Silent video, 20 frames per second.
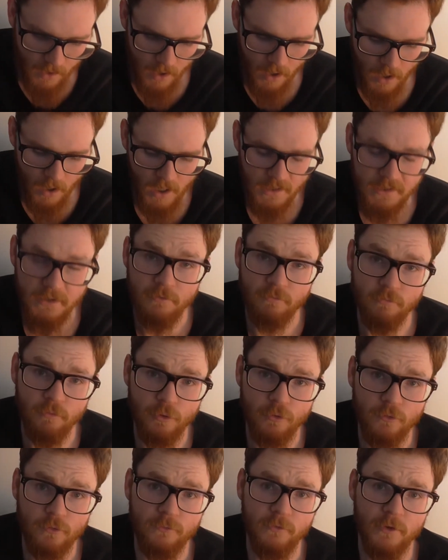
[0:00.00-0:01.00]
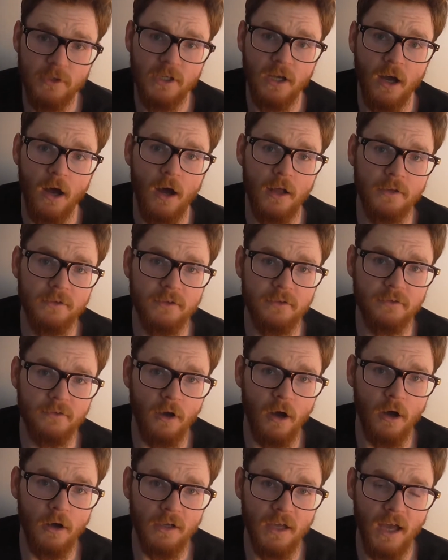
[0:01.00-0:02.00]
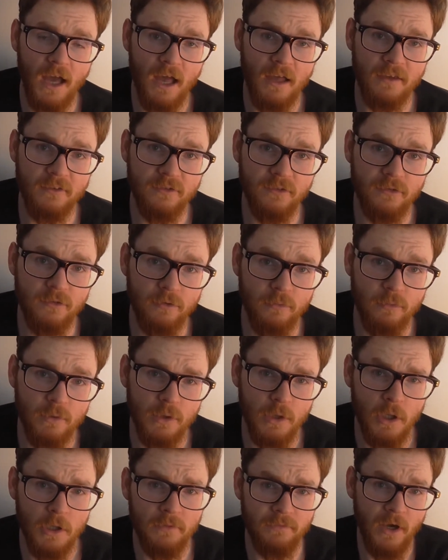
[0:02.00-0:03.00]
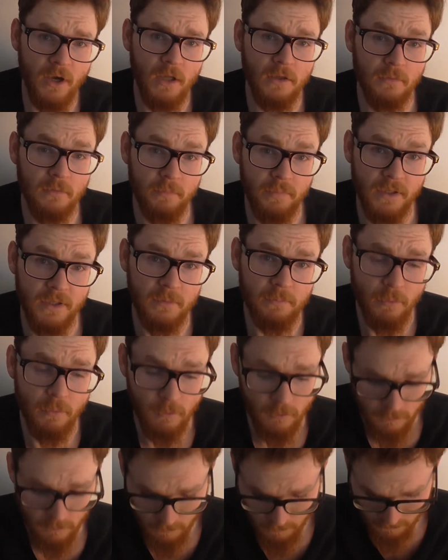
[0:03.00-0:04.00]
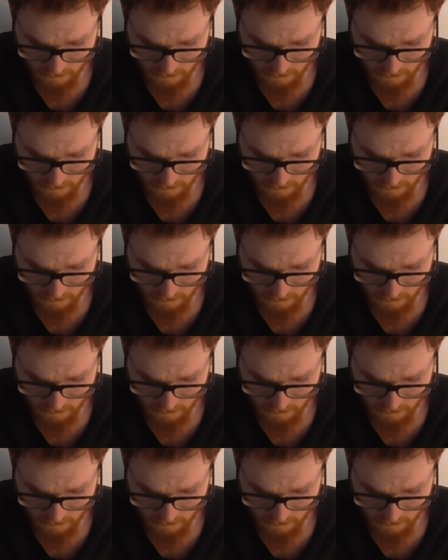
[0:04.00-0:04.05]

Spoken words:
Hardy roots for the underdog, as do a lot of other people.